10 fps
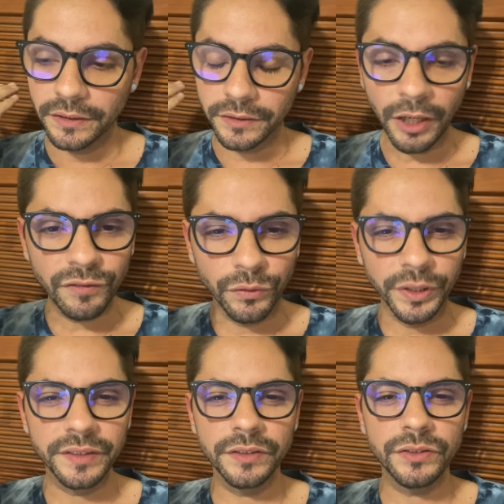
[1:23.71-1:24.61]
not
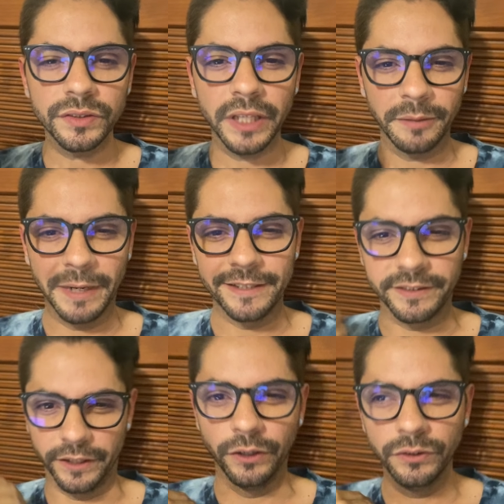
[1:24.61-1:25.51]
voices, just like
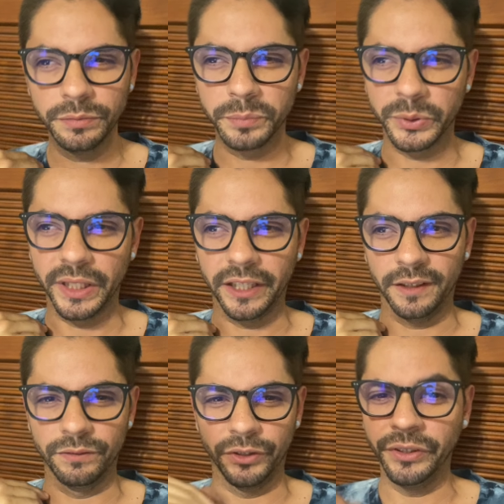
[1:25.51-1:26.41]
myself, but like
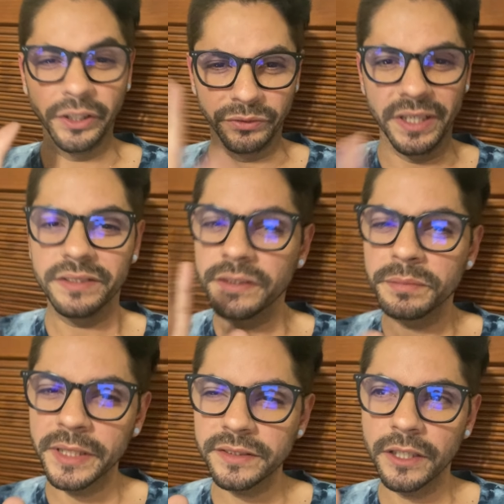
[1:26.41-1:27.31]
a very aggressive
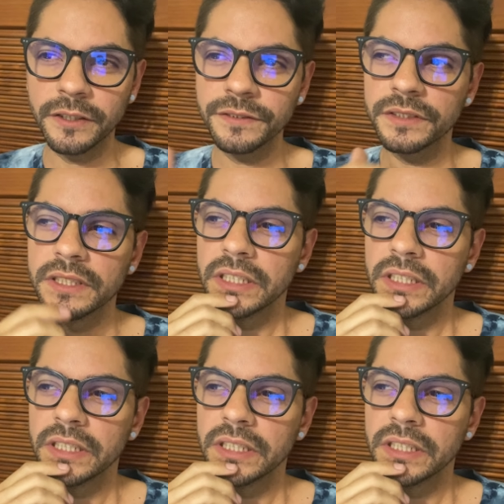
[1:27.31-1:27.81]
myself.